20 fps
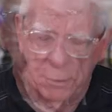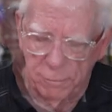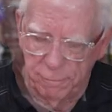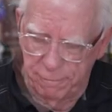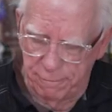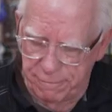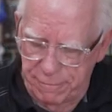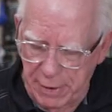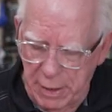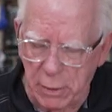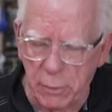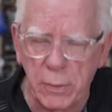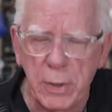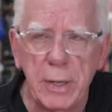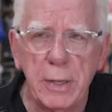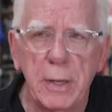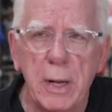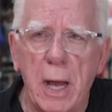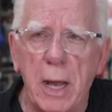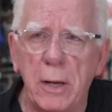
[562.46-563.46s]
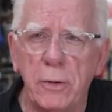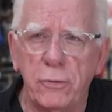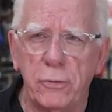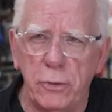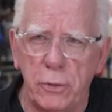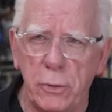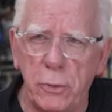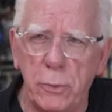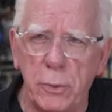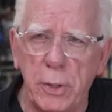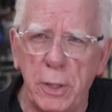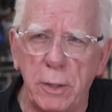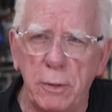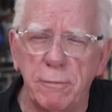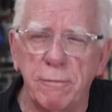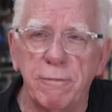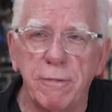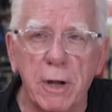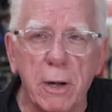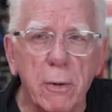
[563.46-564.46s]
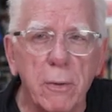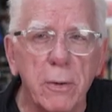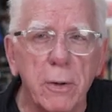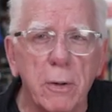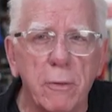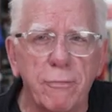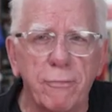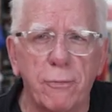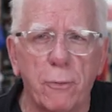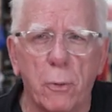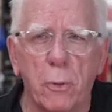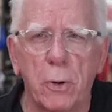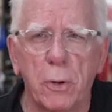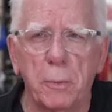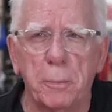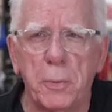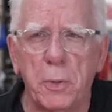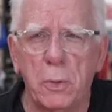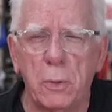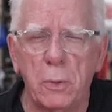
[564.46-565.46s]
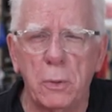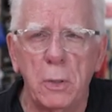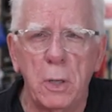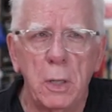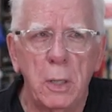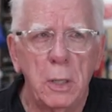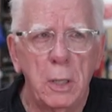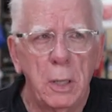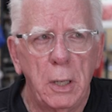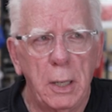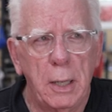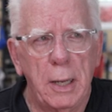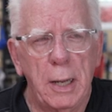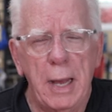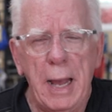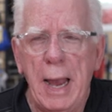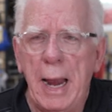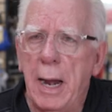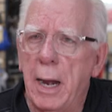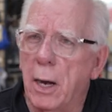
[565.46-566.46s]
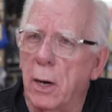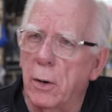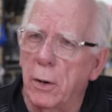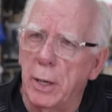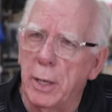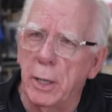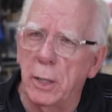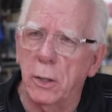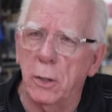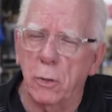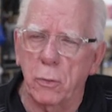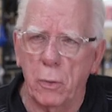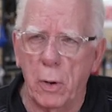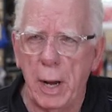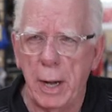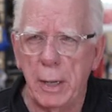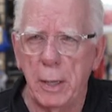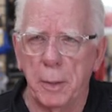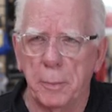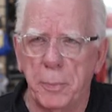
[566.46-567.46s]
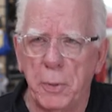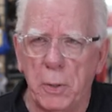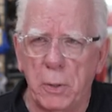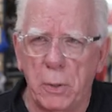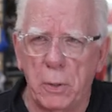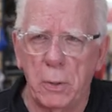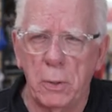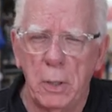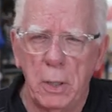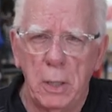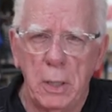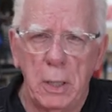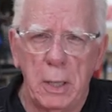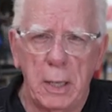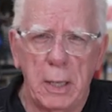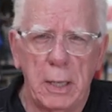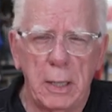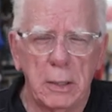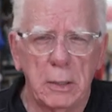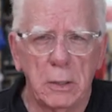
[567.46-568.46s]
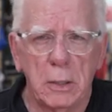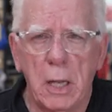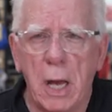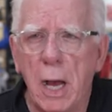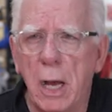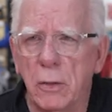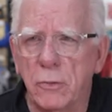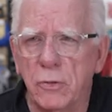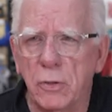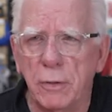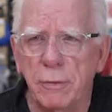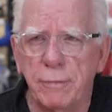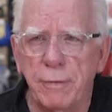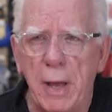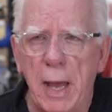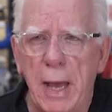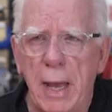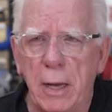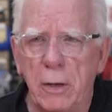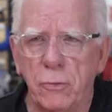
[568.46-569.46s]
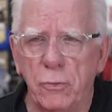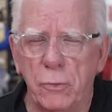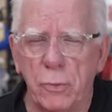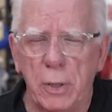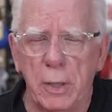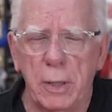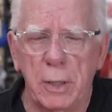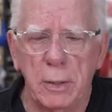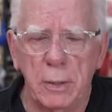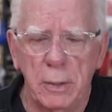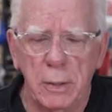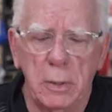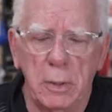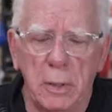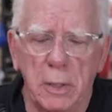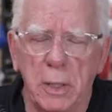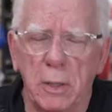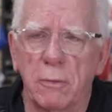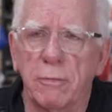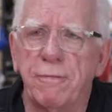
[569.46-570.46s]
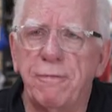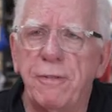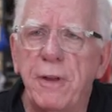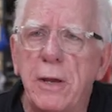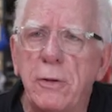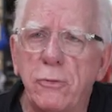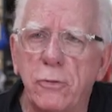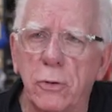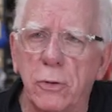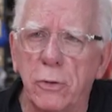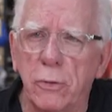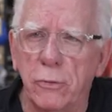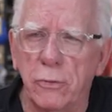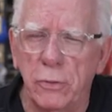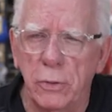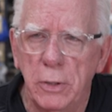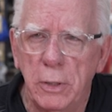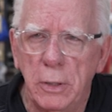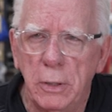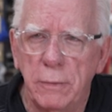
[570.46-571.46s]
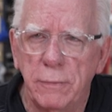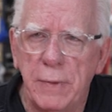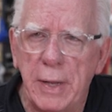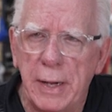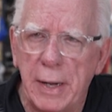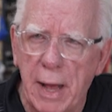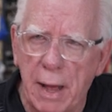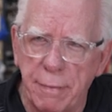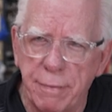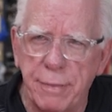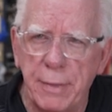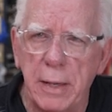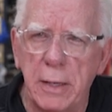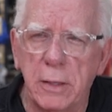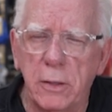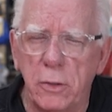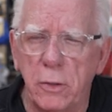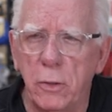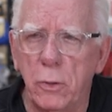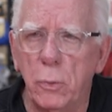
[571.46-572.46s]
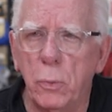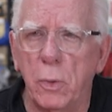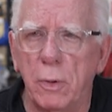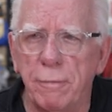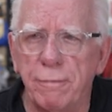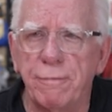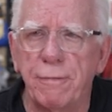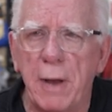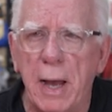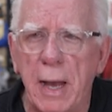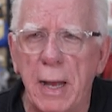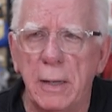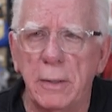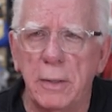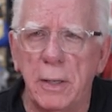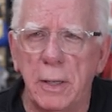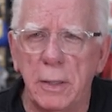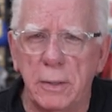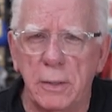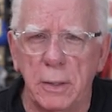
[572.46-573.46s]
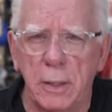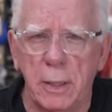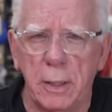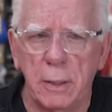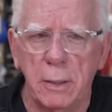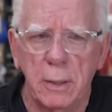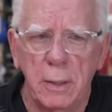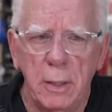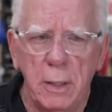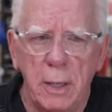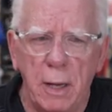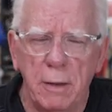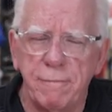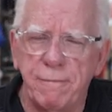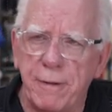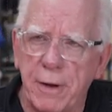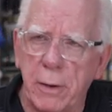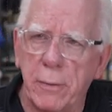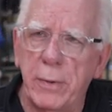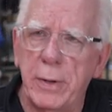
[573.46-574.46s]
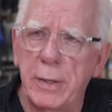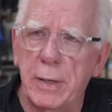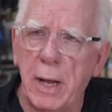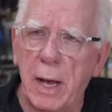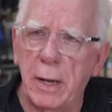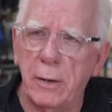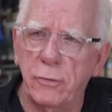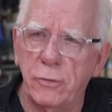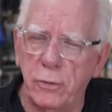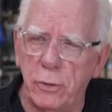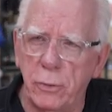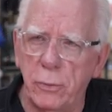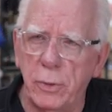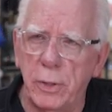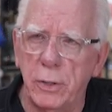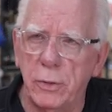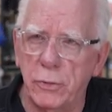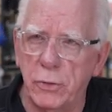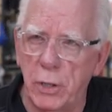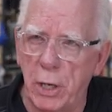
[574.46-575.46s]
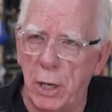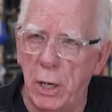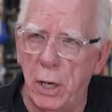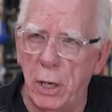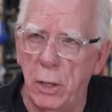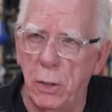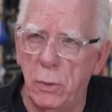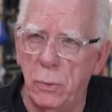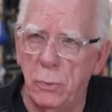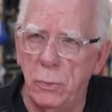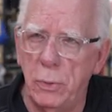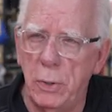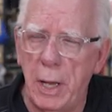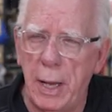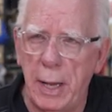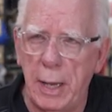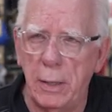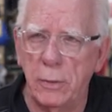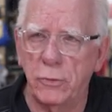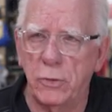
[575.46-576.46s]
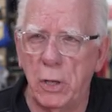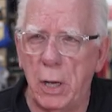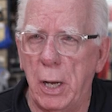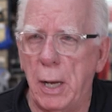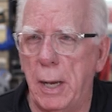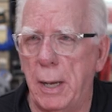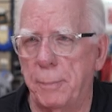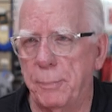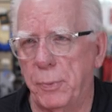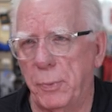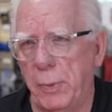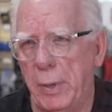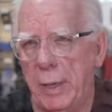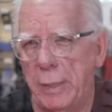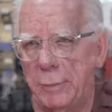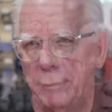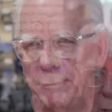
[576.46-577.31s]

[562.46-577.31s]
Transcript: Very nice unit, very affordable, uh, air integratable, uh, lots of extra little features that I think you will find it uh, a very nice unit to own and to operate.